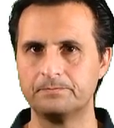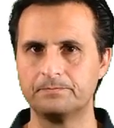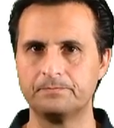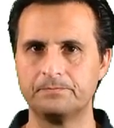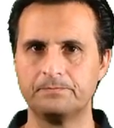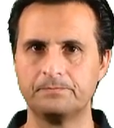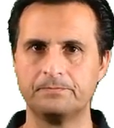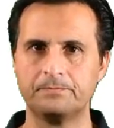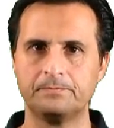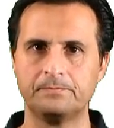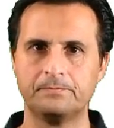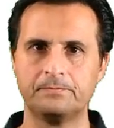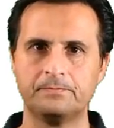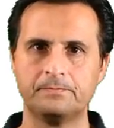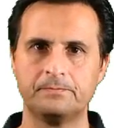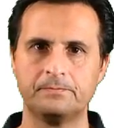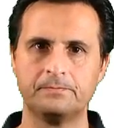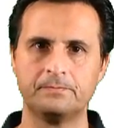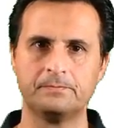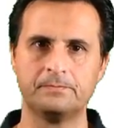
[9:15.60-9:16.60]

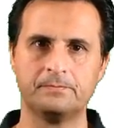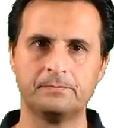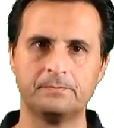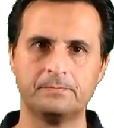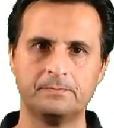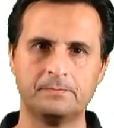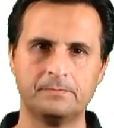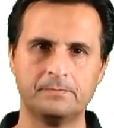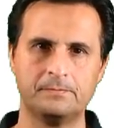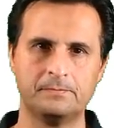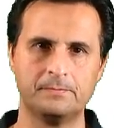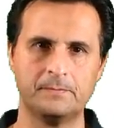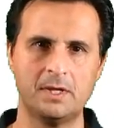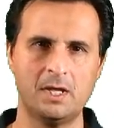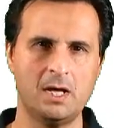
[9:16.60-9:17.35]
(no one is talking)